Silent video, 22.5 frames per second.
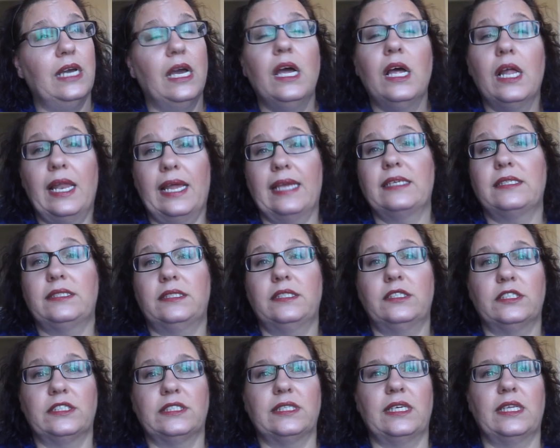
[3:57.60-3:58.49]
Like
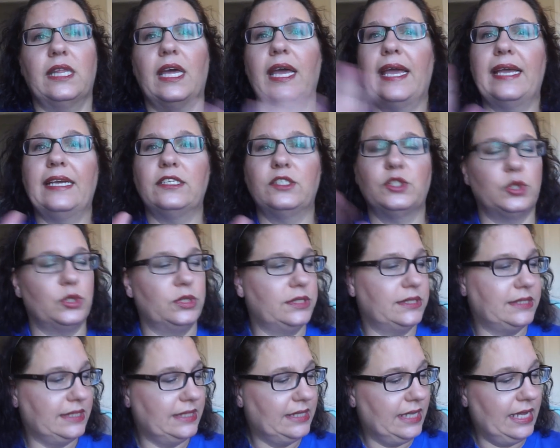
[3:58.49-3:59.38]
seriously, the angels
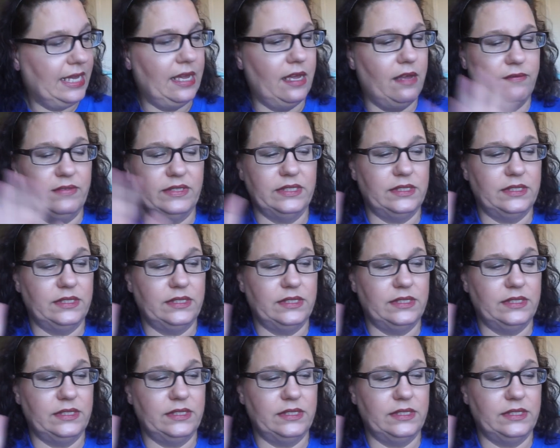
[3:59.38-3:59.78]
in the heavens